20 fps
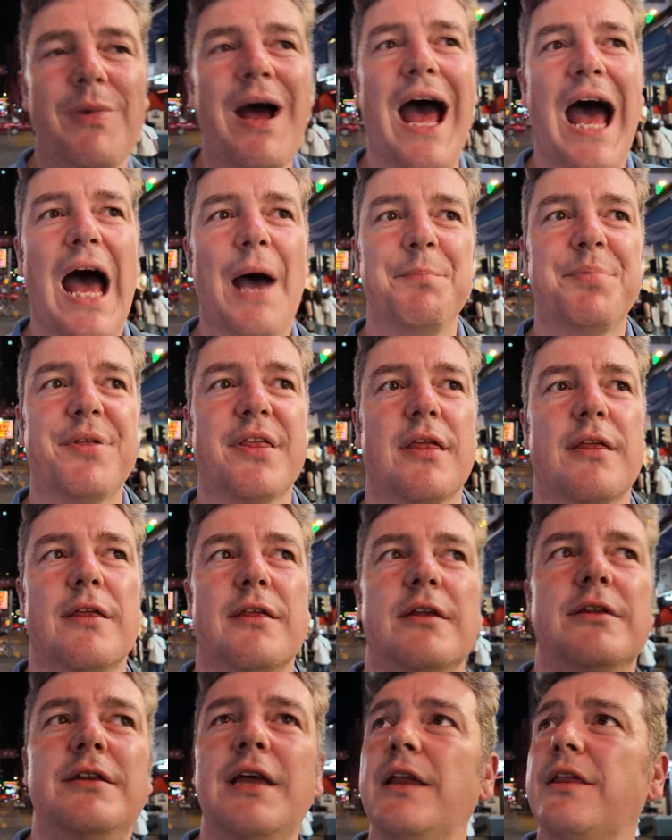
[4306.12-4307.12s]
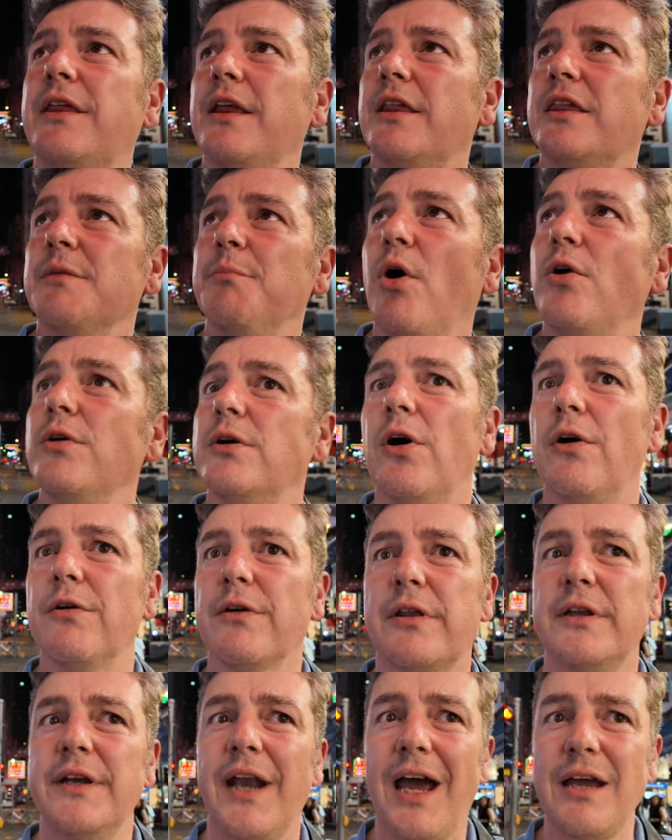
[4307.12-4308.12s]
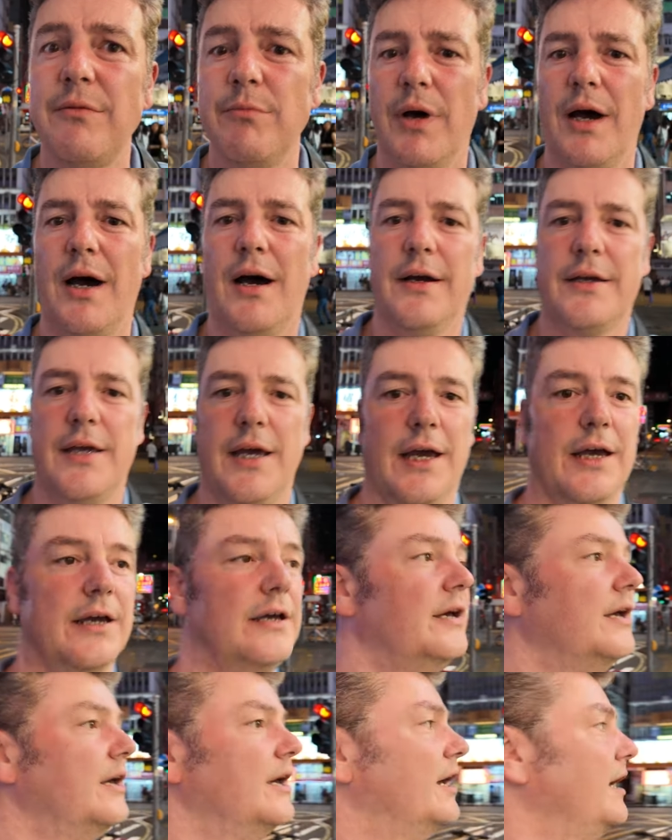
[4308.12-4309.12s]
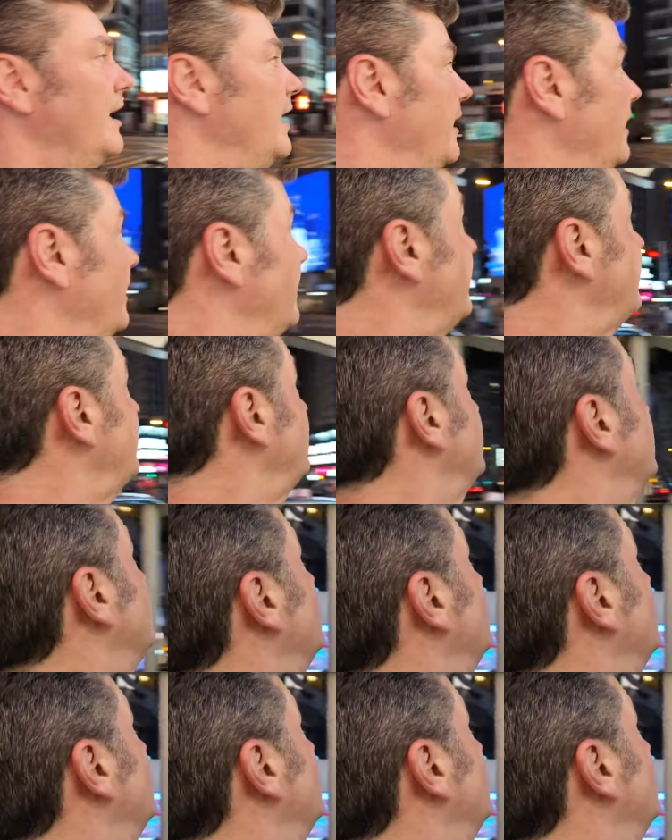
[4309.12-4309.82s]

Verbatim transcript: Maps, this is the Mong Kok's Night Market here